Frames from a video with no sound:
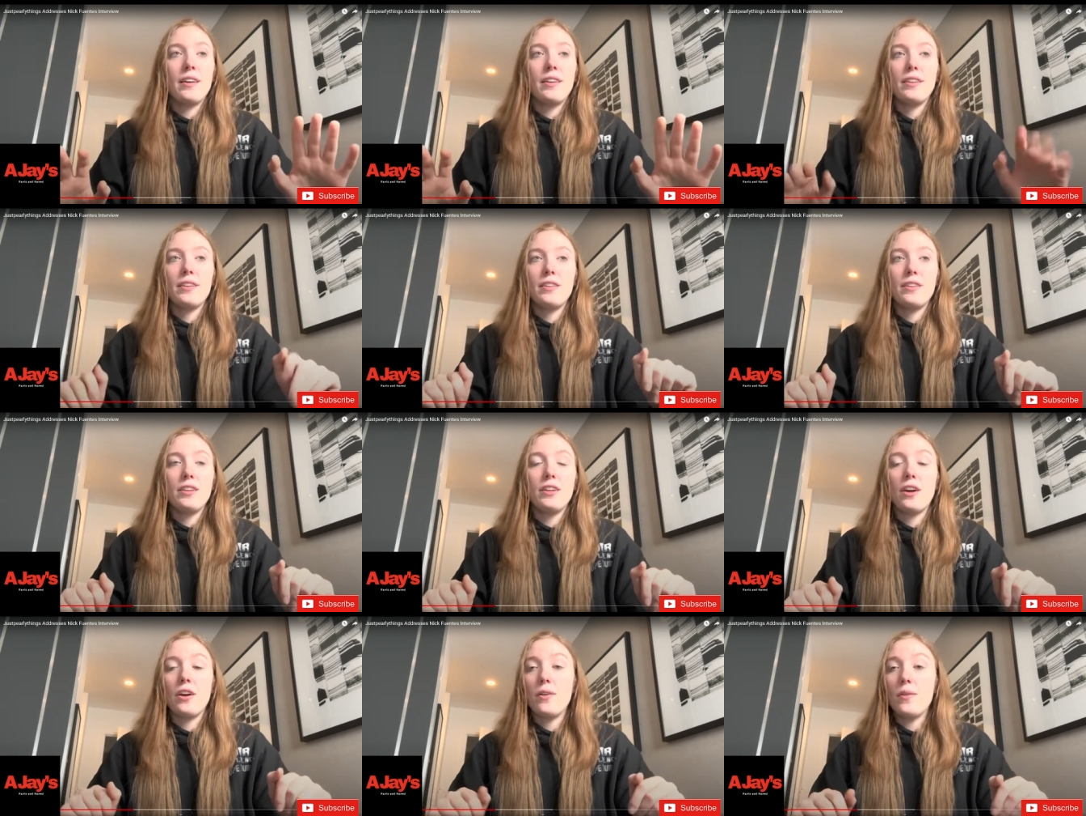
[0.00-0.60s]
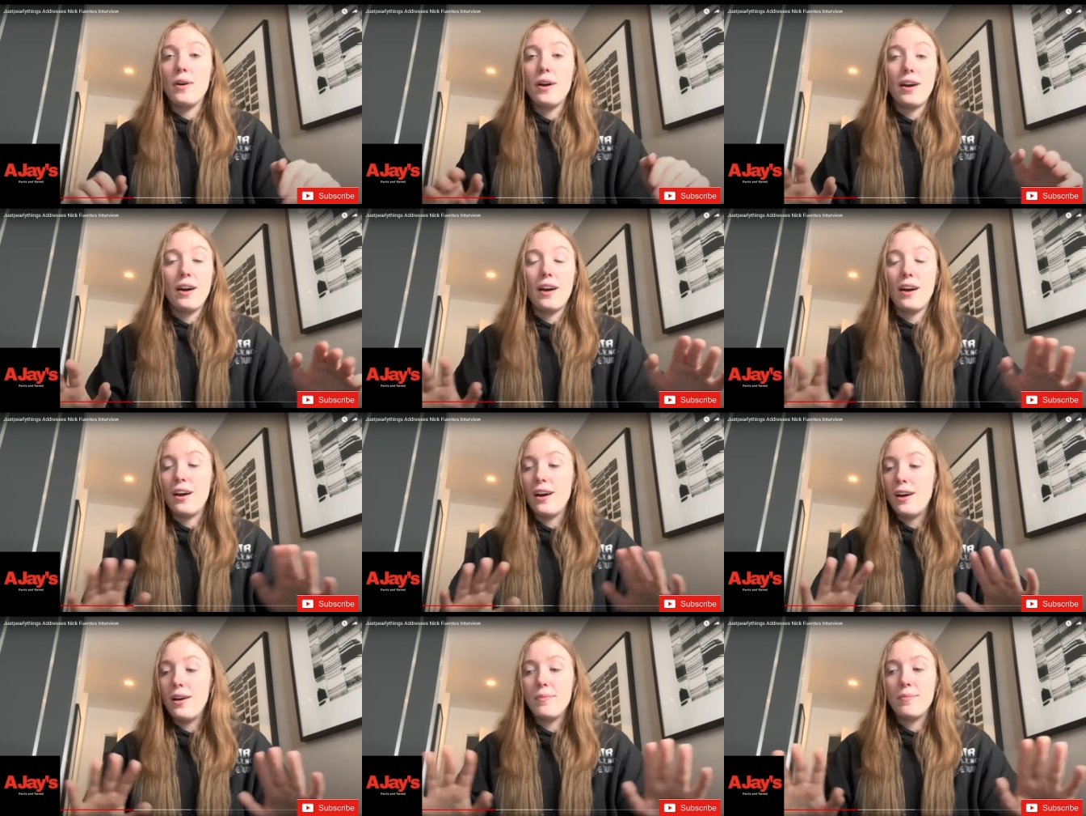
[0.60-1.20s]

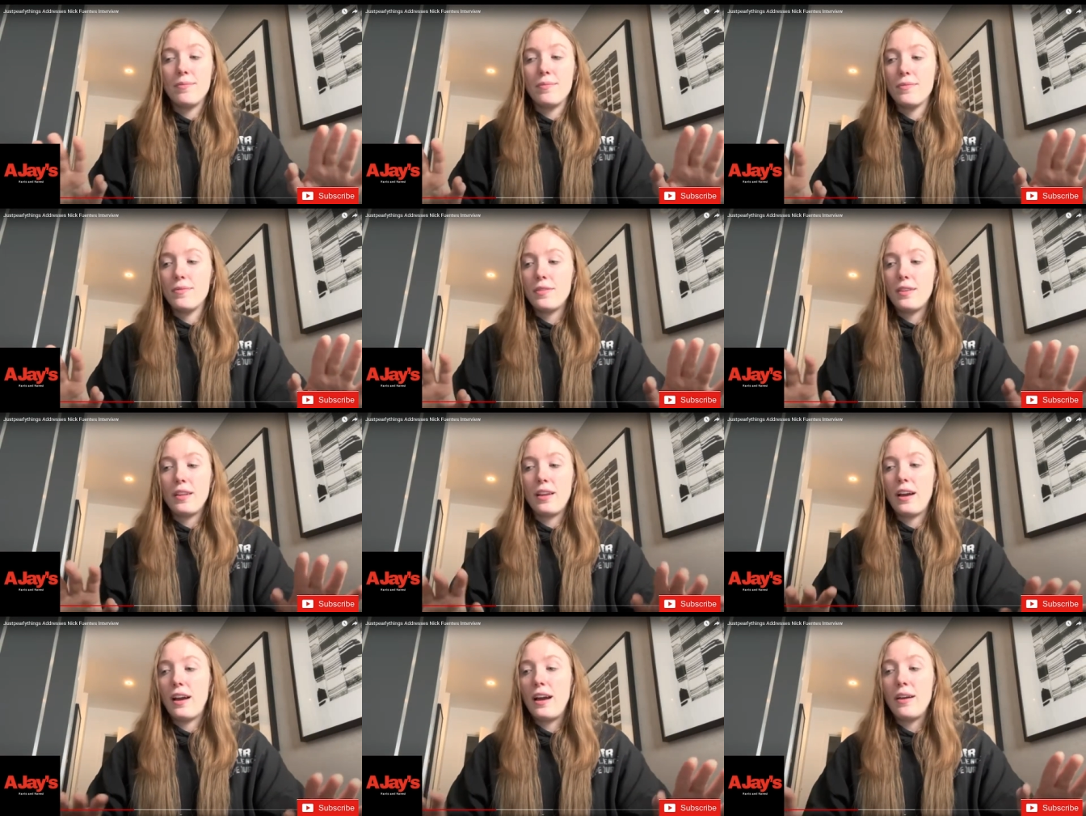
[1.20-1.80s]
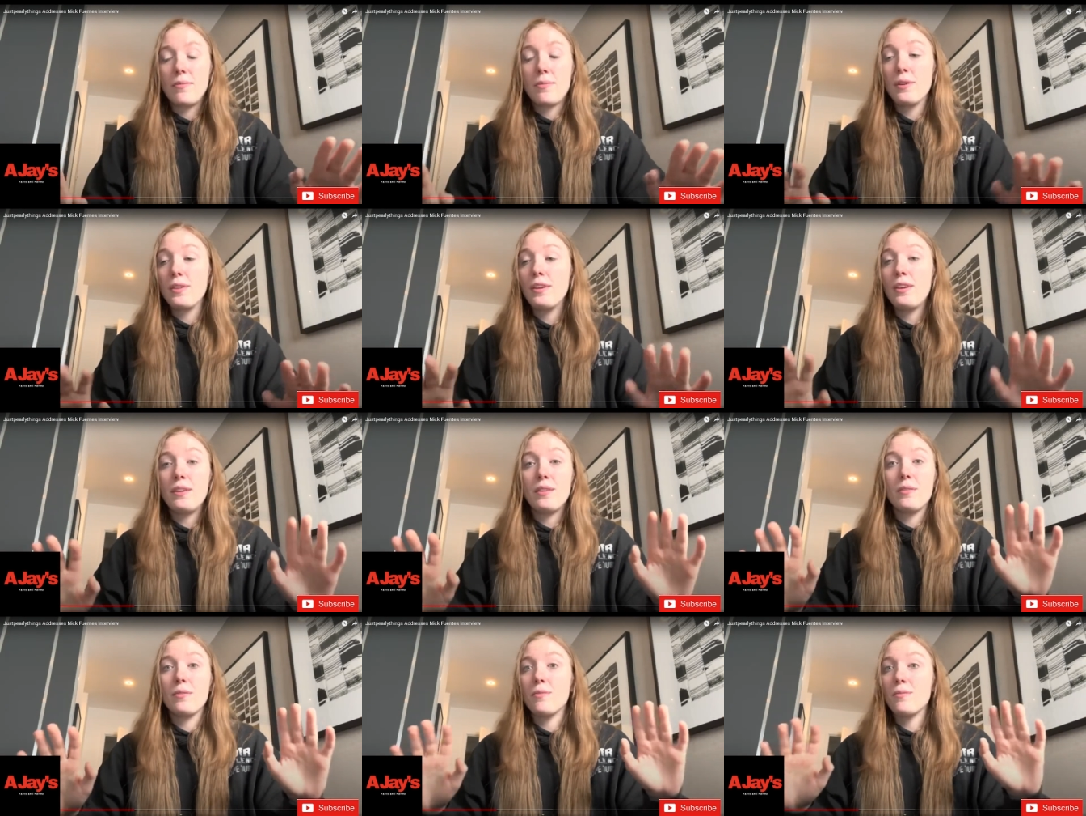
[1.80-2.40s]
I
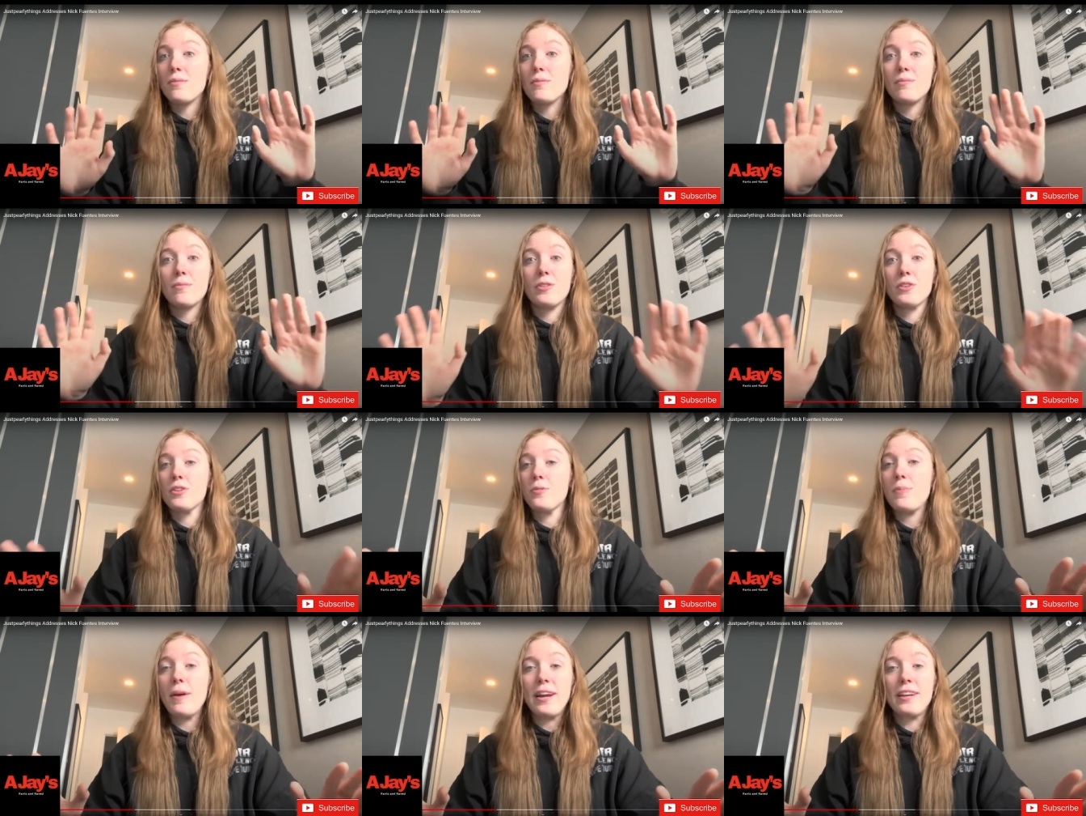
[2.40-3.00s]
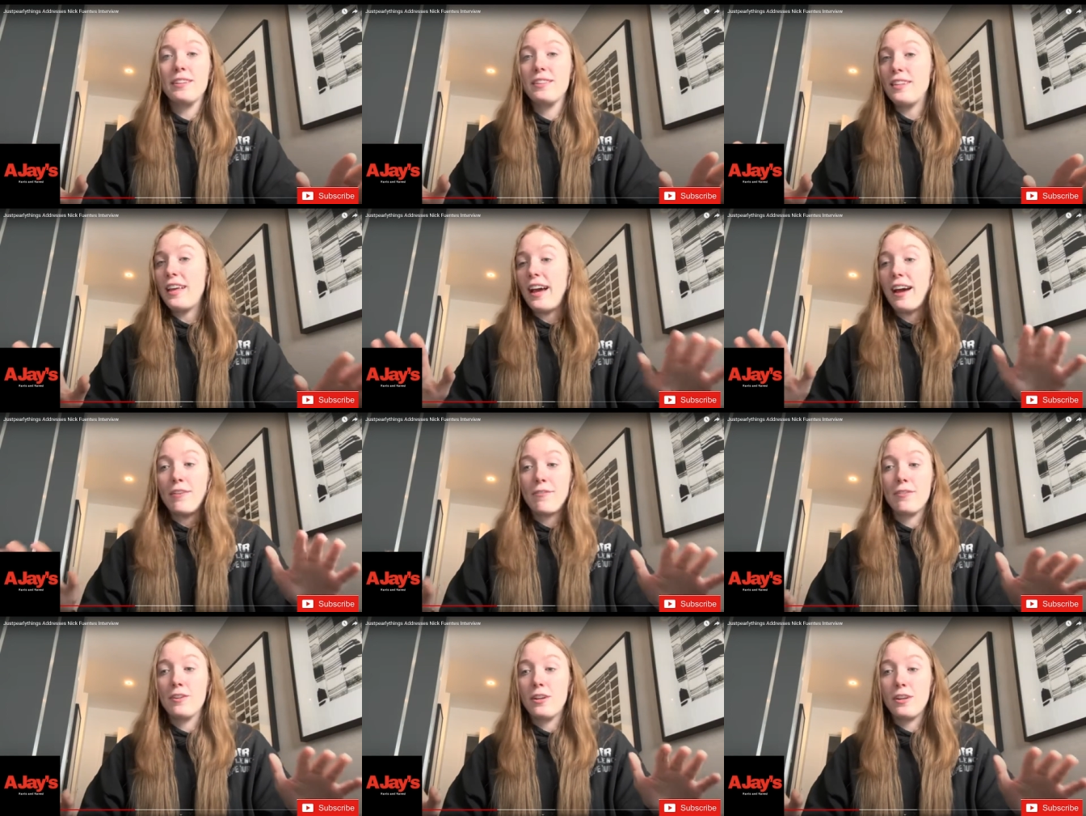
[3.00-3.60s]
really respect the
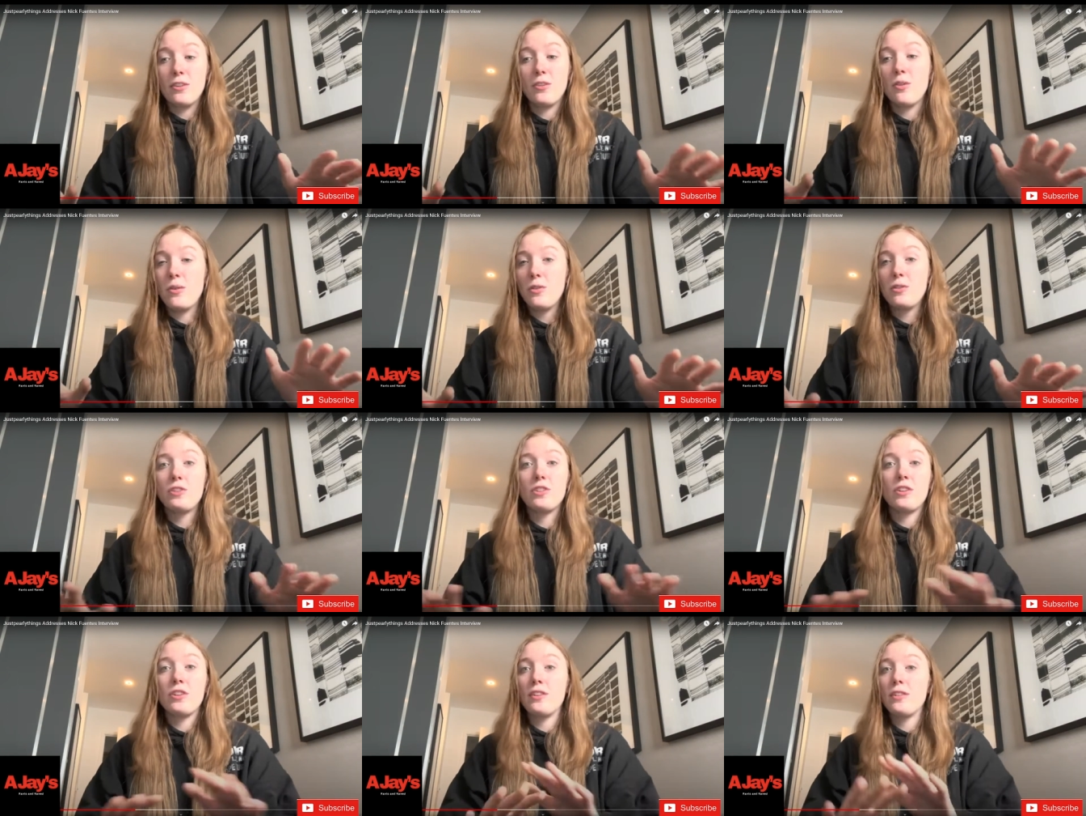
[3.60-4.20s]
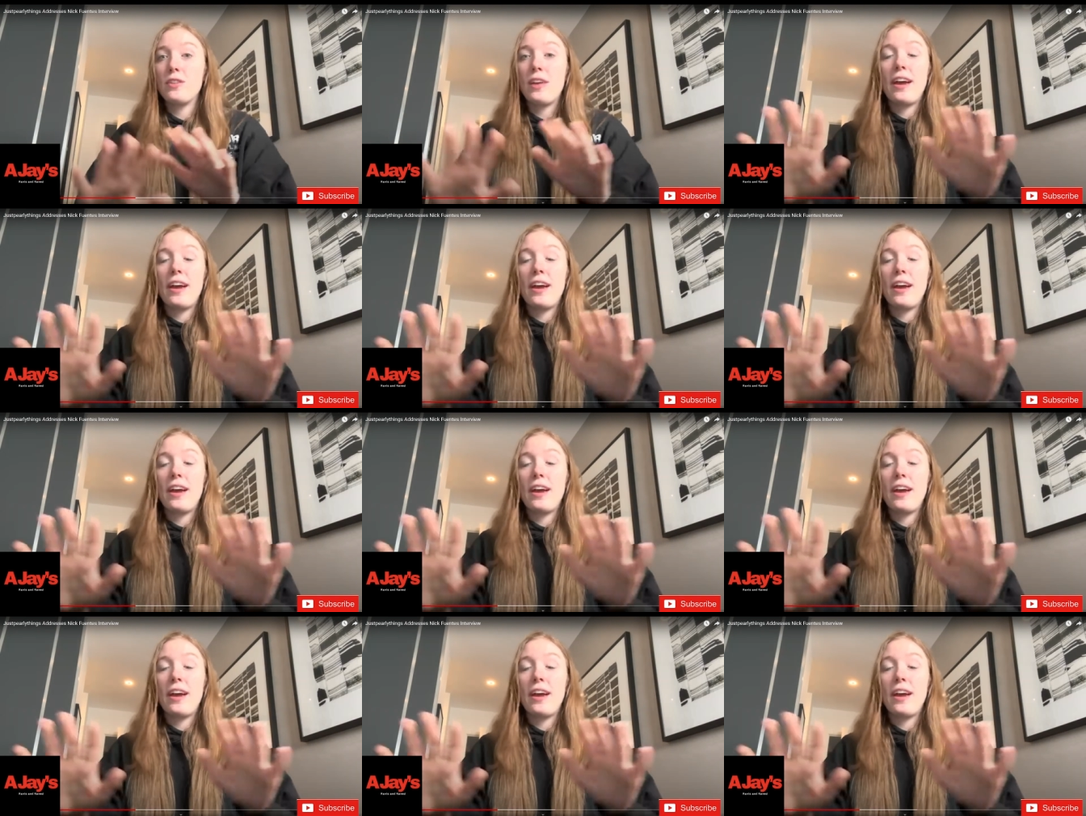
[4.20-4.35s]
African culture.